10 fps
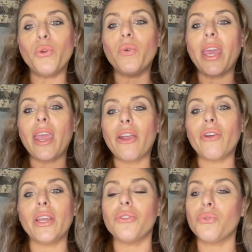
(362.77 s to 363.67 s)

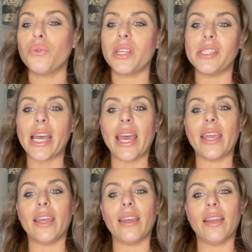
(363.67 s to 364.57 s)
carry it through the day.
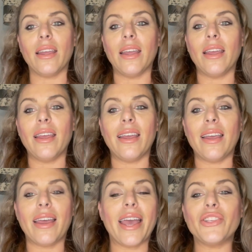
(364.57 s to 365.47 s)

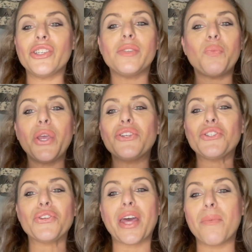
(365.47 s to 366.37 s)
And just
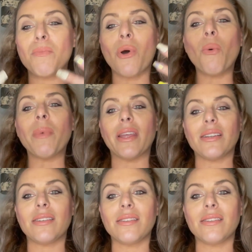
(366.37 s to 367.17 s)
picture that moment